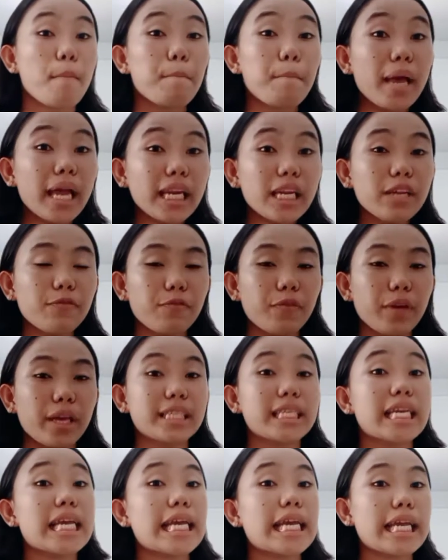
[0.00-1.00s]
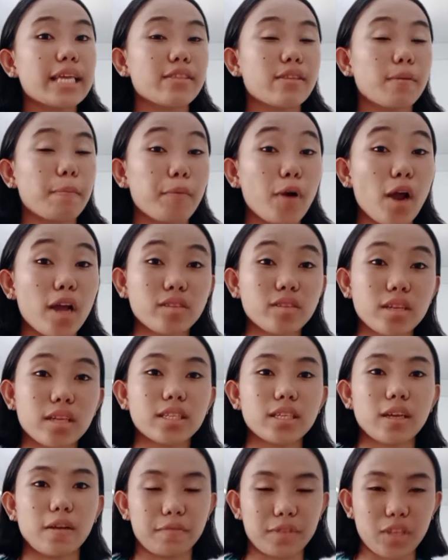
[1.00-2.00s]
benefit in the
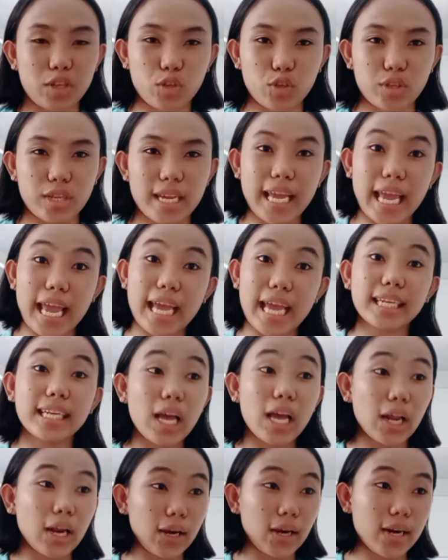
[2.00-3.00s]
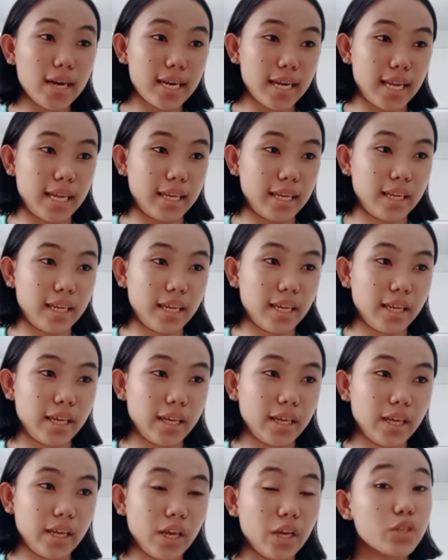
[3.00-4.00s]
process of teaching and learning?
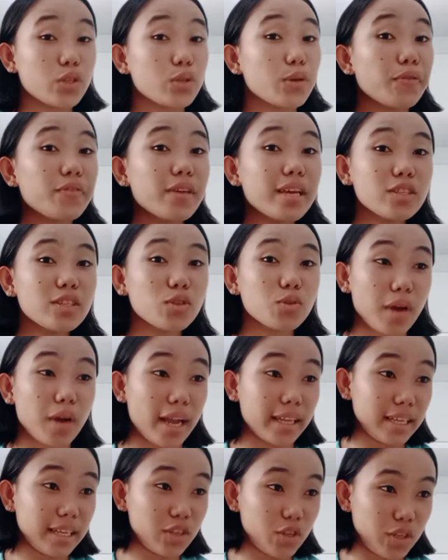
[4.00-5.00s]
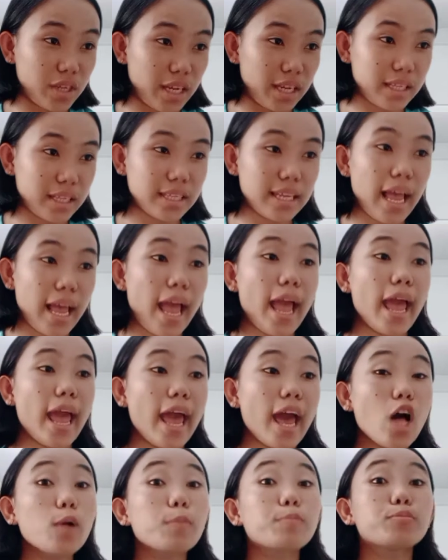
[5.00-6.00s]
So these strategies
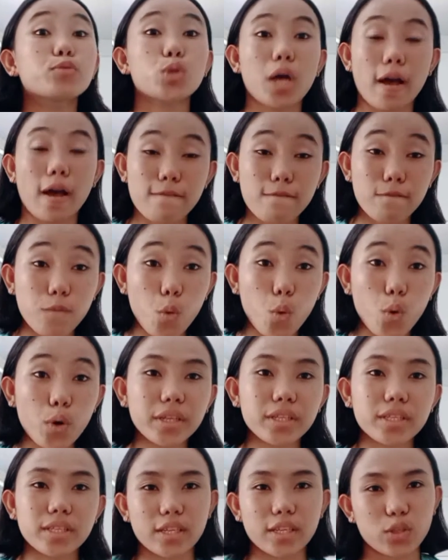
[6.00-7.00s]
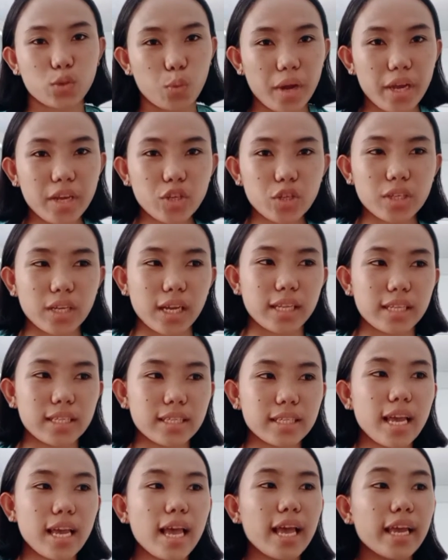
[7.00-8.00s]
help to avoid
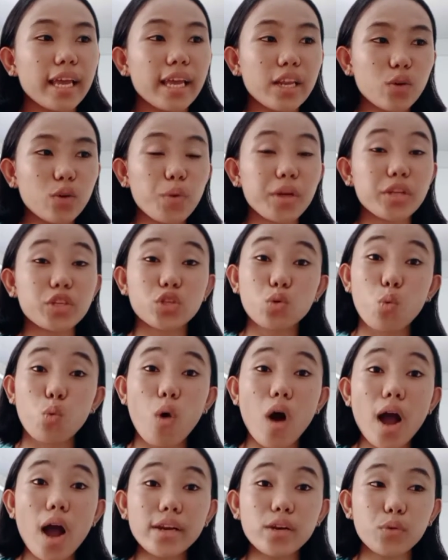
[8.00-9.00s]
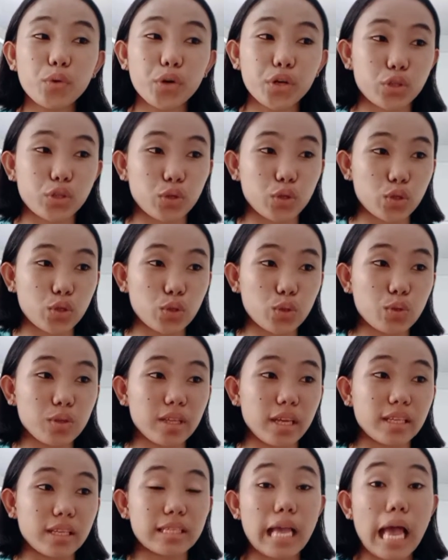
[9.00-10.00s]
situations in which one or two
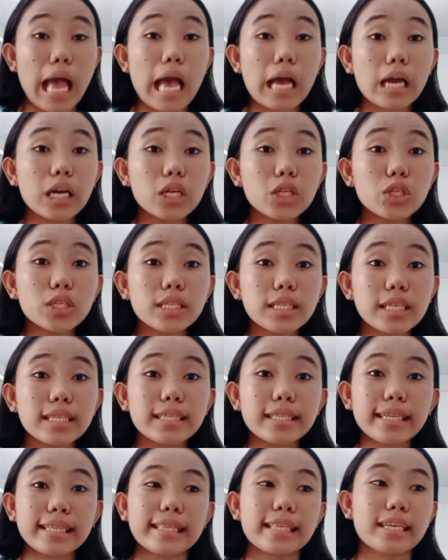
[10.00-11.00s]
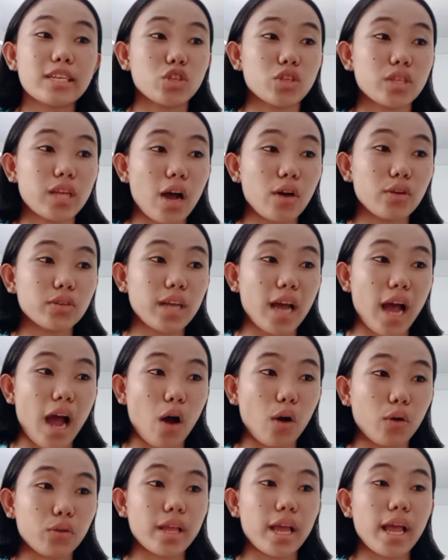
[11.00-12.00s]
students consistently shout
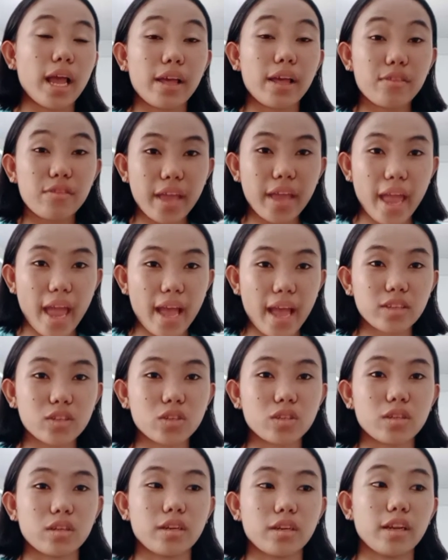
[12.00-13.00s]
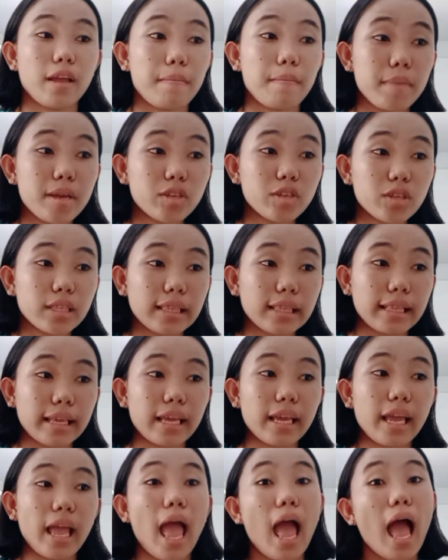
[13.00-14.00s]
out the answer
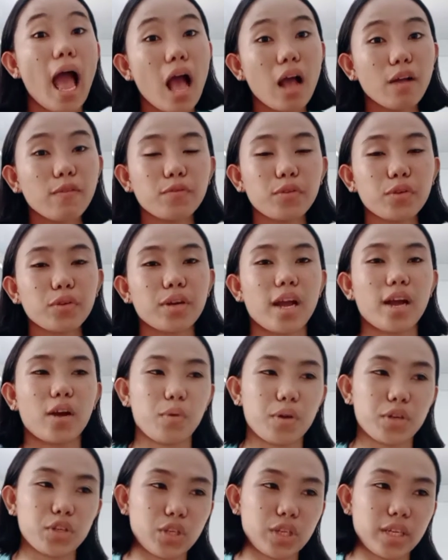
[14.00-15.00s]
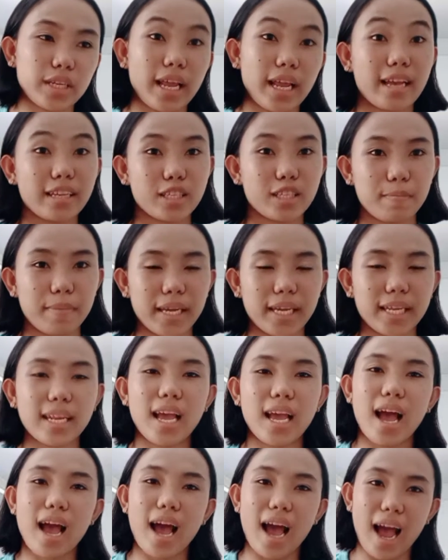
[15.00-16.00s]
immediately after a question has been
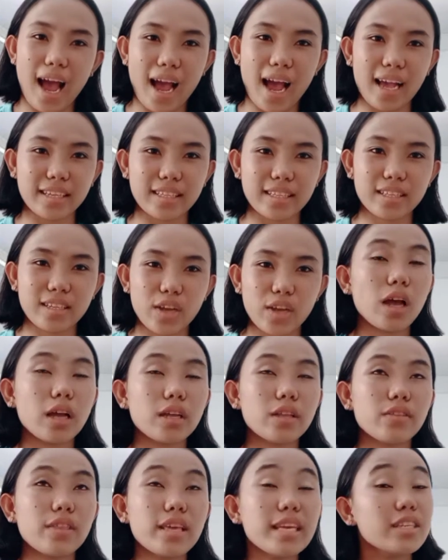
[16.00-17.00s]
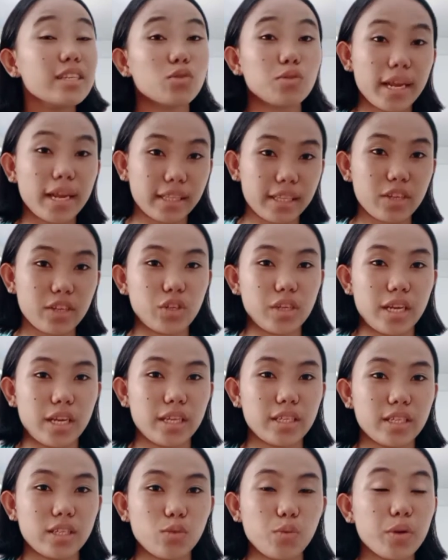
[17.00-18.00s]
asked. These
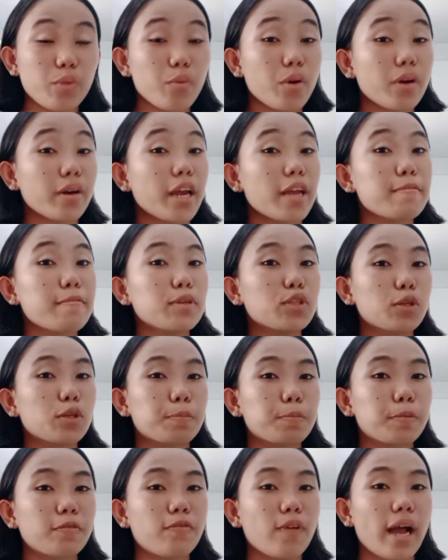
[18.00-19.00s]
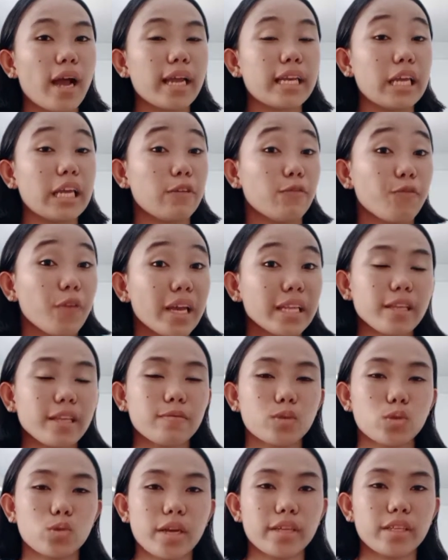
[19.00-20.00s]
strategies, when we are able to provide effective
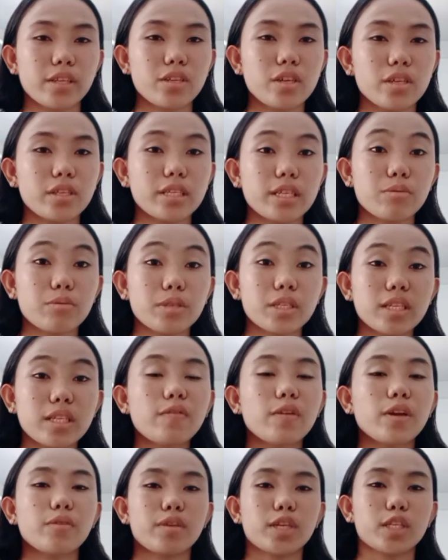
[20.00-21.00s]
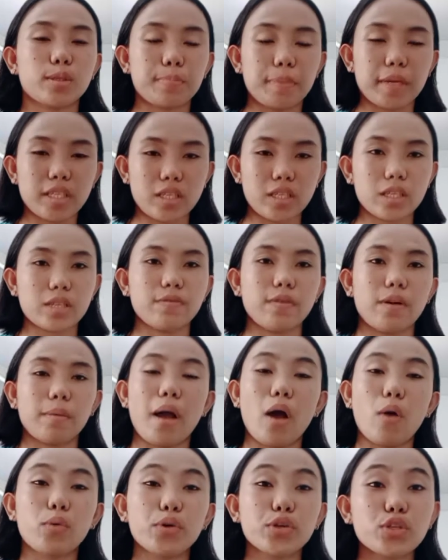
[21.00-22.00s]
strategies in receiving responses from
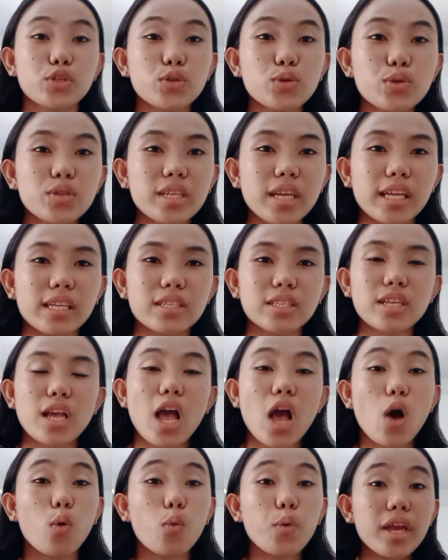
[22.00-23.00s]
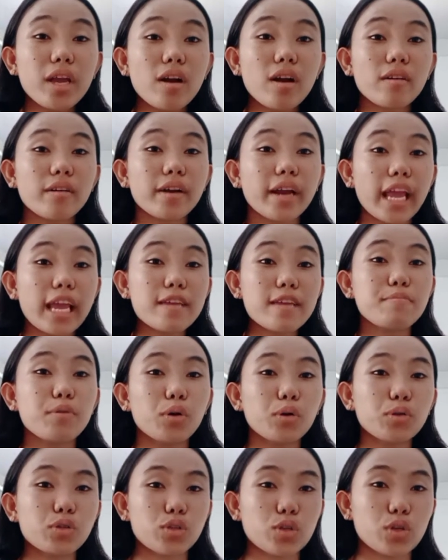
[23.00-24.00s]
our students, we are
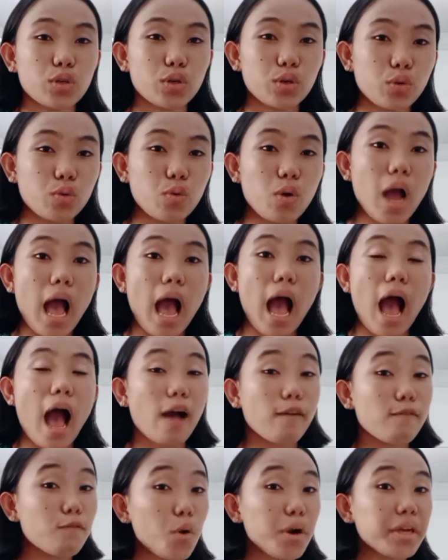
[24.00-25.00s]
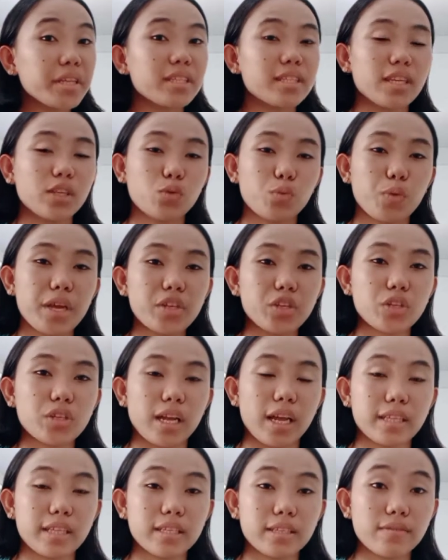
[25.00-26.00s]
able to avoid
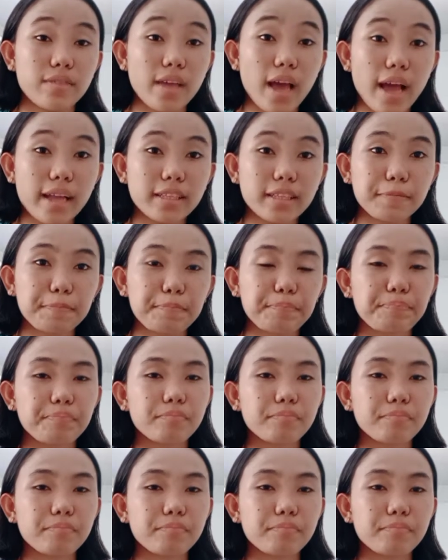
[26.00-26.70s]
situations that